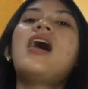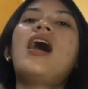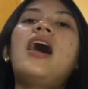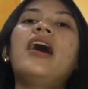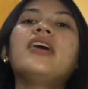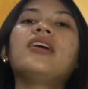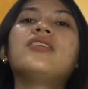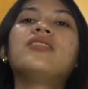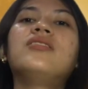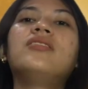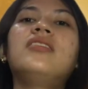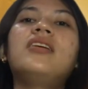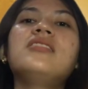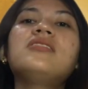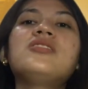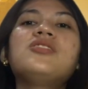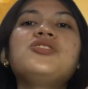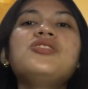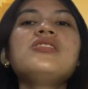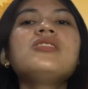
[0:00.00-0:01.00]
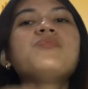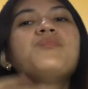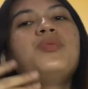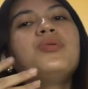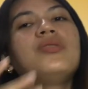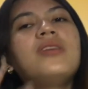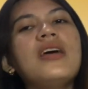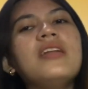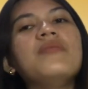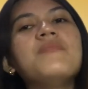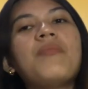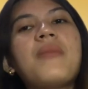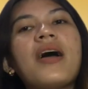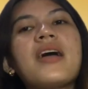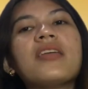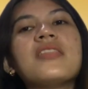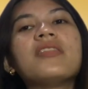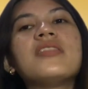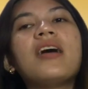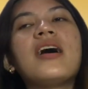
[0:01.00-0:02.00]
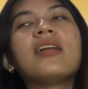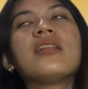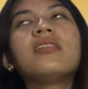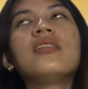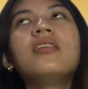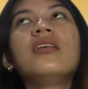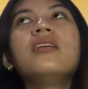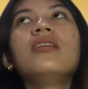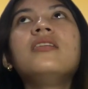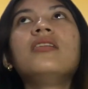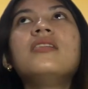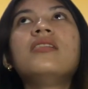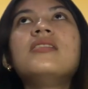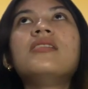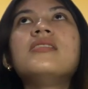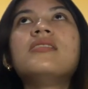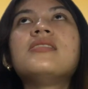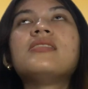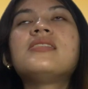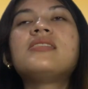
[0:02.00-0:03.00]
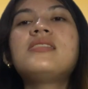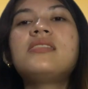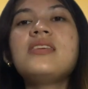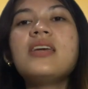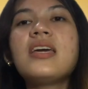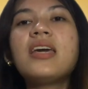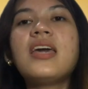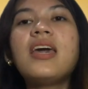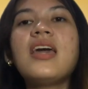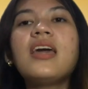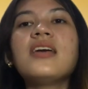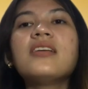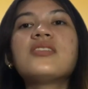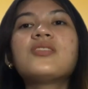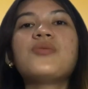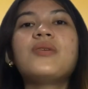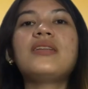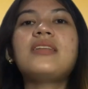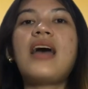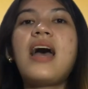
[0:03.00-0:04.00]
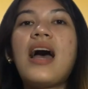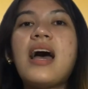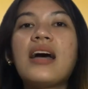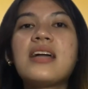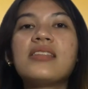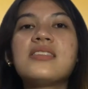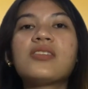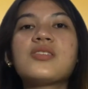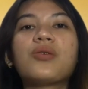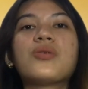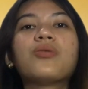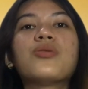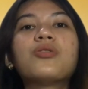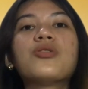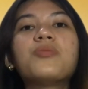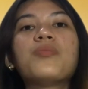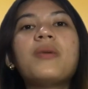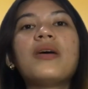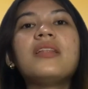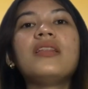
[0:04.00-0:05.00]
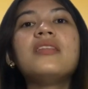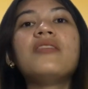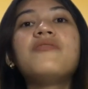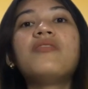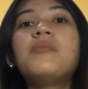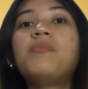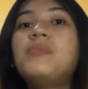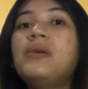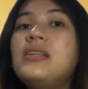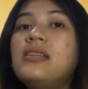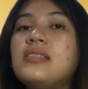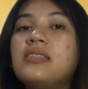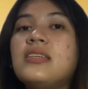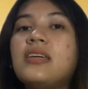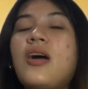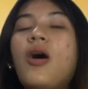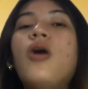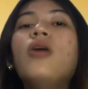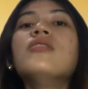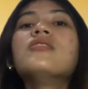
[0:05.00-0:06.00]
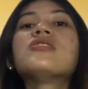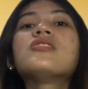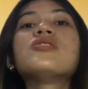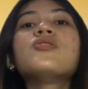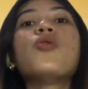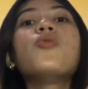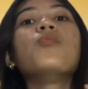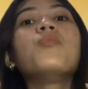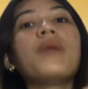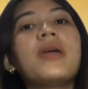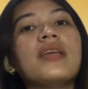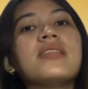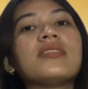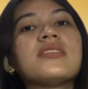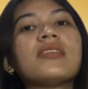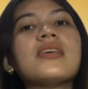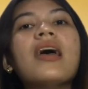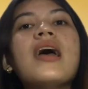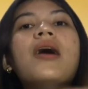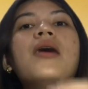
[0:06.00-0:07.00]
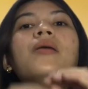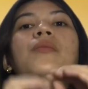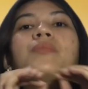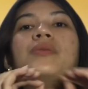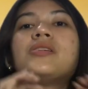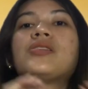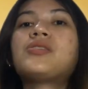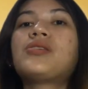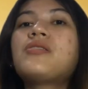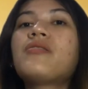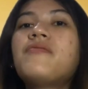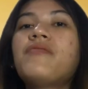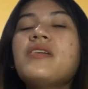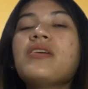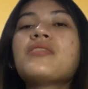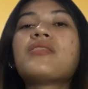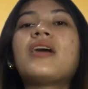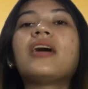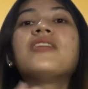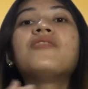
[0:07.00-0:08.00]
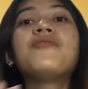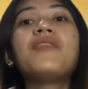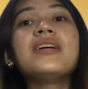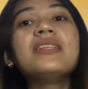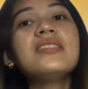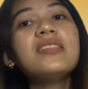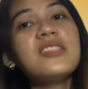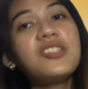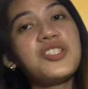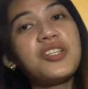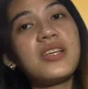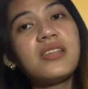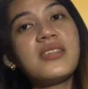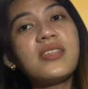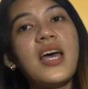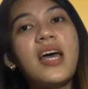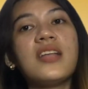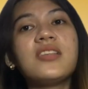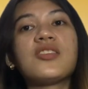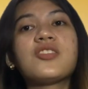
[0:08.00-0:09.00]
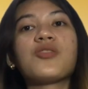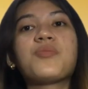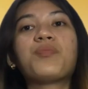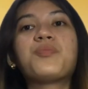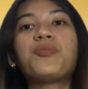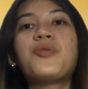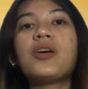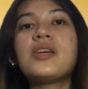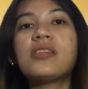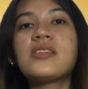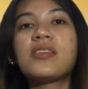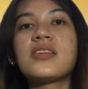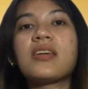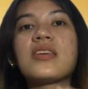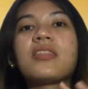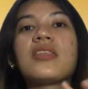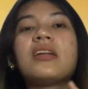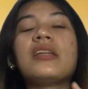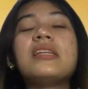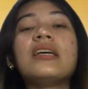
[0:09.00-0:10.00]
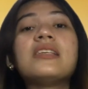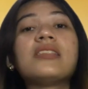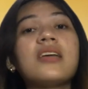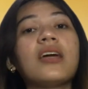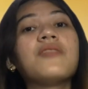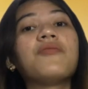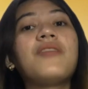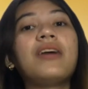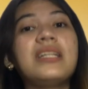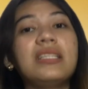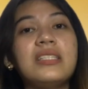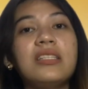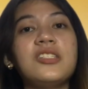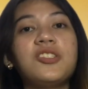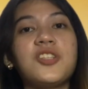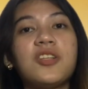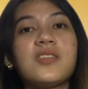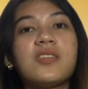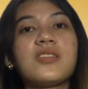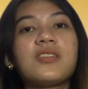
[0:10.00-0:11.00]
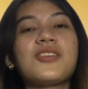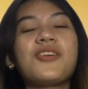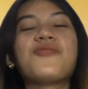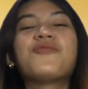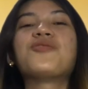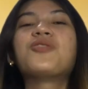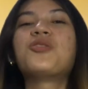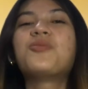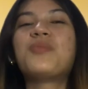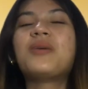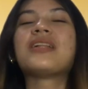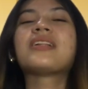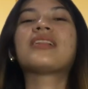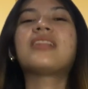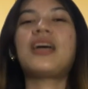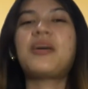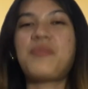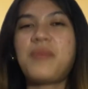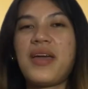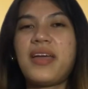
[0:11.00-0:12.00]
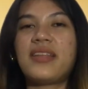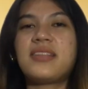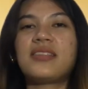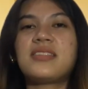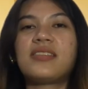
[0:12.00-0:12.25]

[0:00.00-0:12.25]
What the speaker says: Ayon, let's just put in mind that seeking to enhance urban livability also means preserving the advantages and suppressing the disadvantages of urban climate.